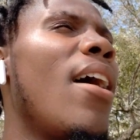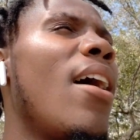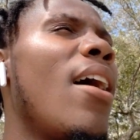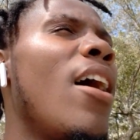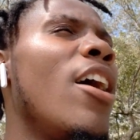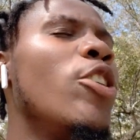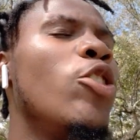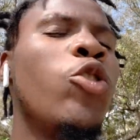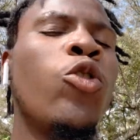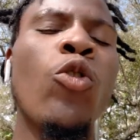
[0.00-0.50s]

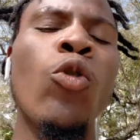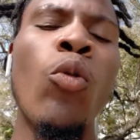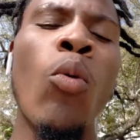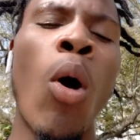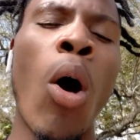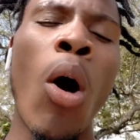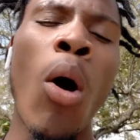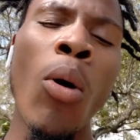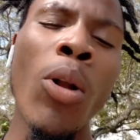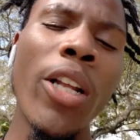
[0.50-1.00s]
a true
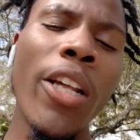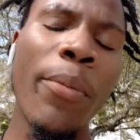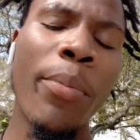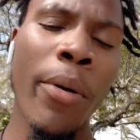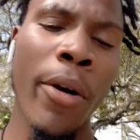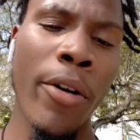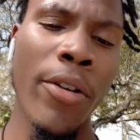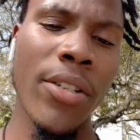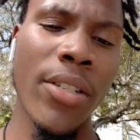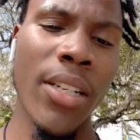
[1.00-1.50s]
holy
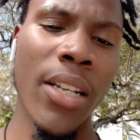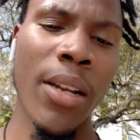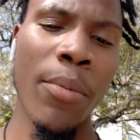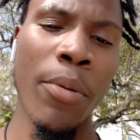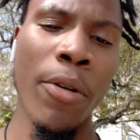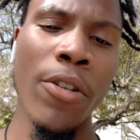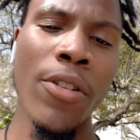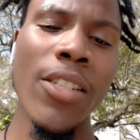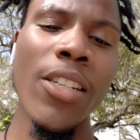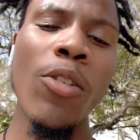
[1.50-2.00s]
person, a
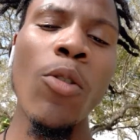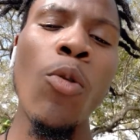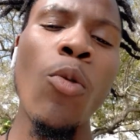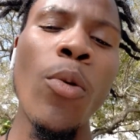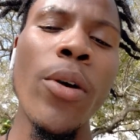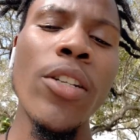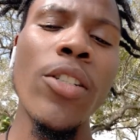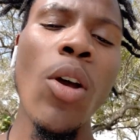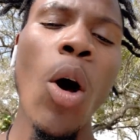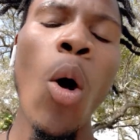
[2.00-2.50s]
person
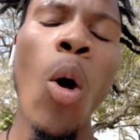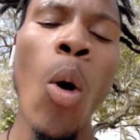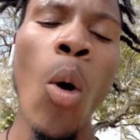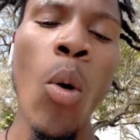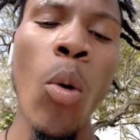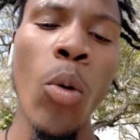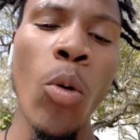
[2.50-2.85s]
who is whole,